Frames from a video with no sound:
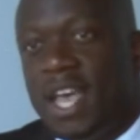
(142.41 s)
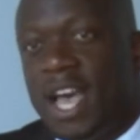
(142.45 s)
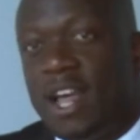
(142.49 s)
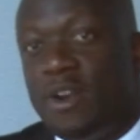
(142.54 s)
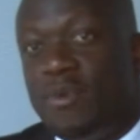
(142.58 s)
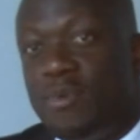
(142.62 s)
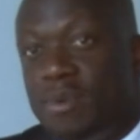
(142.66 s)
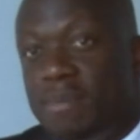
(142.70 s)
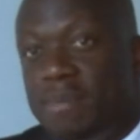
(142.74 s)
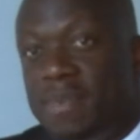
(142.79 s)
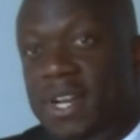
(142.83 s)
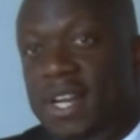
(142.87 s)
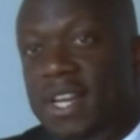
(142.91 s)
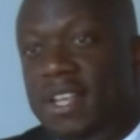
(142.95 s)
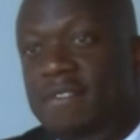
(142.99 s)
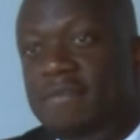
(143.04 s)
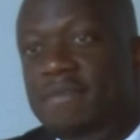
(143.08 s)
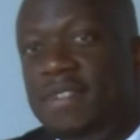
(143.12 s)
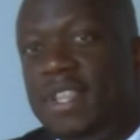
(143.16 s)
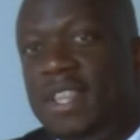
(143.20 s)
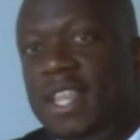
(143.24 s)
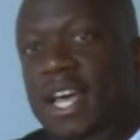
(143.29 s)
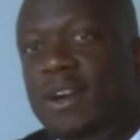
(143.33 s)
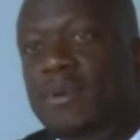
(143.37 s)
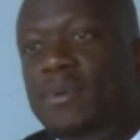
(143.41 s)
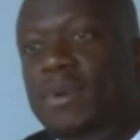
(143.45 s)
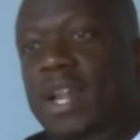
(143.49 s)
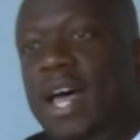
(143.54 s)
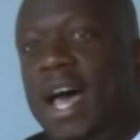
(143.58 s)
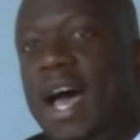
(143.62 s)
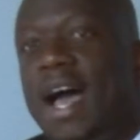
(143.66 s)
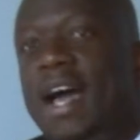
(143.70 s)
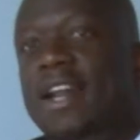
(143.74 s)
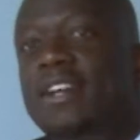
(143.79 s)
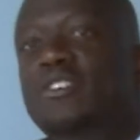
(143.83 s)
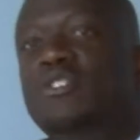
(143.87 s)
and we believe that that
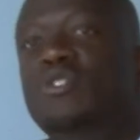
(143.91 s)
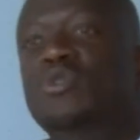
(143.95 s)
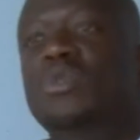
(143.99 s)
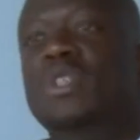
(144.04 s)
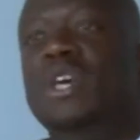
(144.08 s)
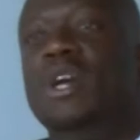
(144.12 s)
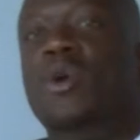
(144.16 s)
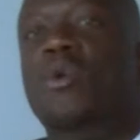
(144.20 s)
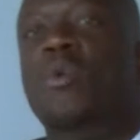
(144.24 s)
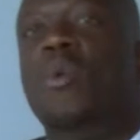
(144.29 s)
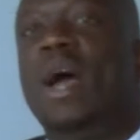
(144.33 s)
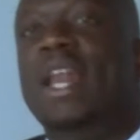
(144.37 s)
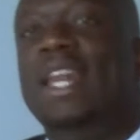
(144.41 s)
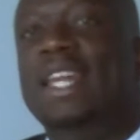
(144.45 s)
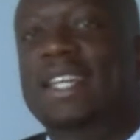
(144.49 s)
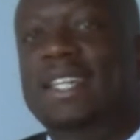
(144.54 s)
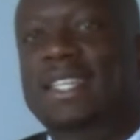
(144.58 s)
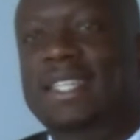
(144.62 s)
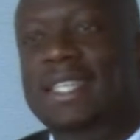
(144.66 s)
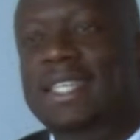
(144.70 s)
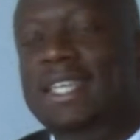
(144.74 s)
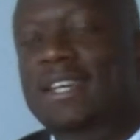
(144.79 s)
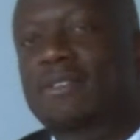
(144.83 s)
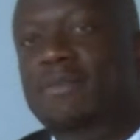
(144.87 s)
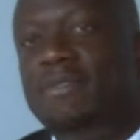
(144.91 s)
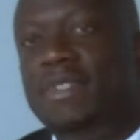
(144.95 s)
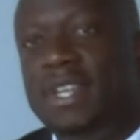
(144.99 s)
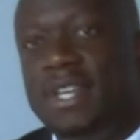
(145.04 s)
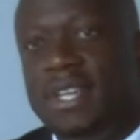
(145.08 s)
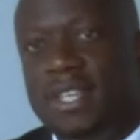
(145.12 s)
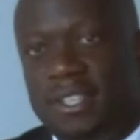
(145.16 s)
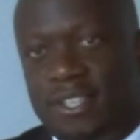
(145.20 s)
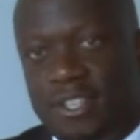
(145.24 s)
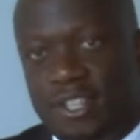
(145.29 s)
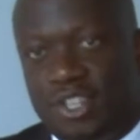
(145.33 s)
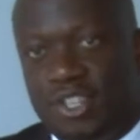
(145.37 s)
will add to the quality of the
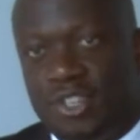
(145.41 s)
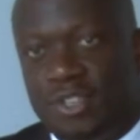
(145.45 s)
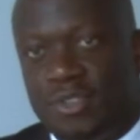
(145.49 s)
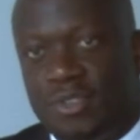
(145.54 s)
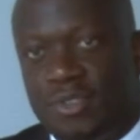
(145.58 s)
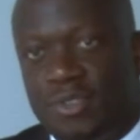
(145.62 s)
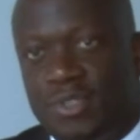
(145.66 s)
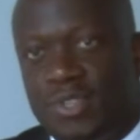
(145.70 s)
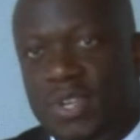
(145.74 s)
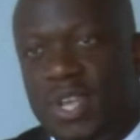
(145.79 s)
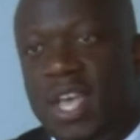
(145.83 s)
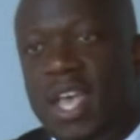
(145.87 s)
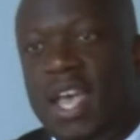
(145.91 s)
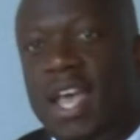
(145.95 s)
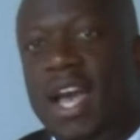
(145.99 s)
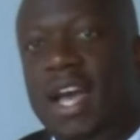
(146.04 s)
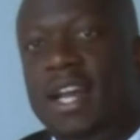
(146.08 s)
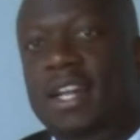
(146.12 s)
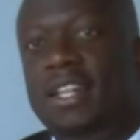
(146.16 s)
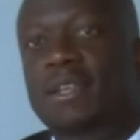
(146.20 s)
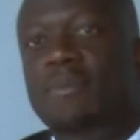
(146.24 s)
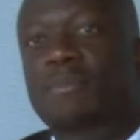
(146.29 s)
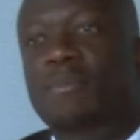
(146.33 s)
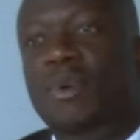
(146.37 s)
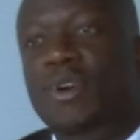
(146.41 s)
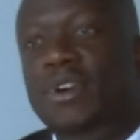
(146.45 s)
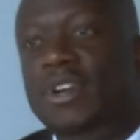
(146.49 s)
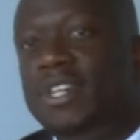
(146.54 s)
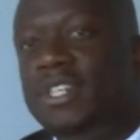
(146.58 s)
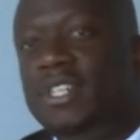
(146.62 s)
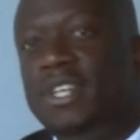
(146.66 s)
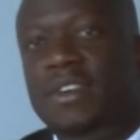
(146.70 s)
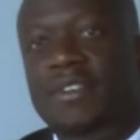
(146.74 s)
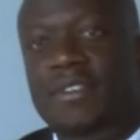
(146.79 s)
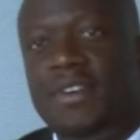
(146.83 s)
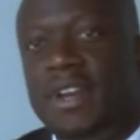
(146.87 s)
decisions and the
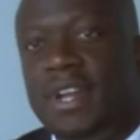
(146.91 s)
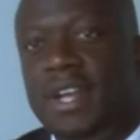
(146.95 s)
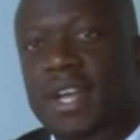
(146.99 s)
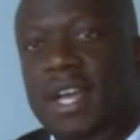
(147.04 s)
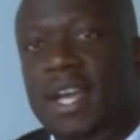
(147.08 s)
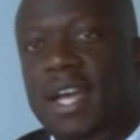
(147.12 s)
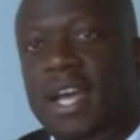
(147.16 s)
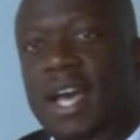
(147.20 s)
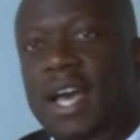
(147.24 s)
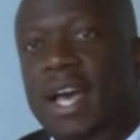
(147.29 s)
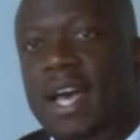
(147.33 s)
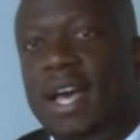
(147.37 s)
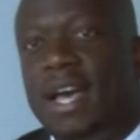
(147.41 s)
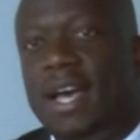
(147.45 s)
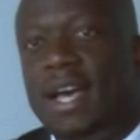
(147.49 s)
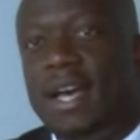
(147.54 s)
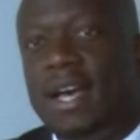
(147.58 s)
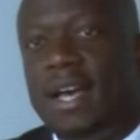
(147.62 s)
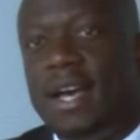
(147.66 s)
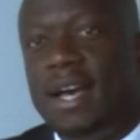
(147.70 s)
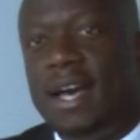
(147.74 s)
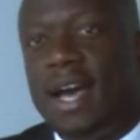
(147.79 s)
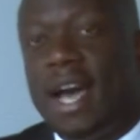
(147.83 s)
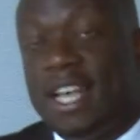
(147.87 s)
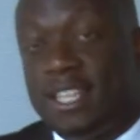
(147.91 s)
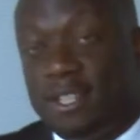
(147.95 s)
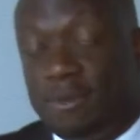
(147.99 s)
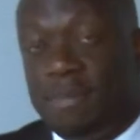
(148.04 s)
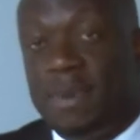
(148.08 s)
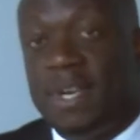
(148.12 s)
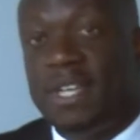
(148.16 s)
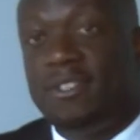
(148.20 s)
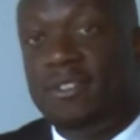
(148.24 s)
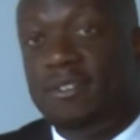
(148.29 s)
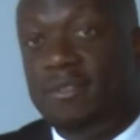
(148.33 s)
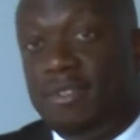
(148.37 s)
monitoring
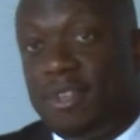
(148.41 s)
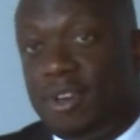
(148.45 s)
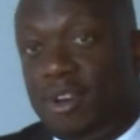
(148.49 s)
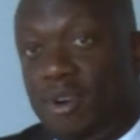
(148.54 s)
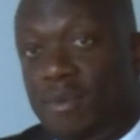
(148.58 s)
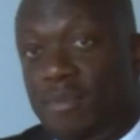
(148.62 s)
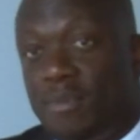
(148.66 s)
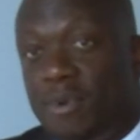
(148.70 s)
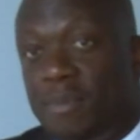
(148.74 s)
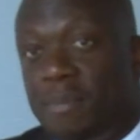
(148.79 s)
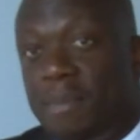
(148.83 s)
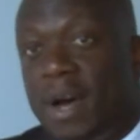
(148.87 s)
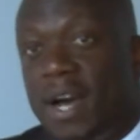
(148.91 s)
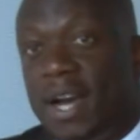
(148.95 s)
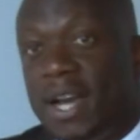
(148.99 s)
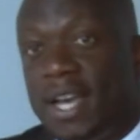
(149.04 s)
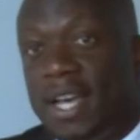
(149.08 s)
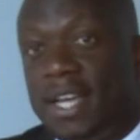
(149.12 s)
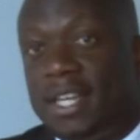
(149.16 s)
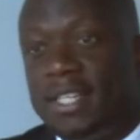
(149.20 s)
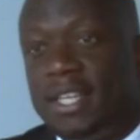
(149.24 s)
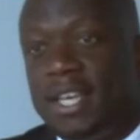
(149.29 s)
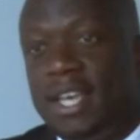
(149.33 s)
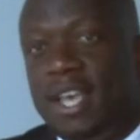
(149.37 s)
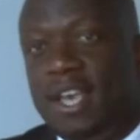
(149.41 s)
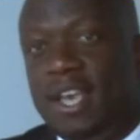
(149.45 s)
aspects of the common market.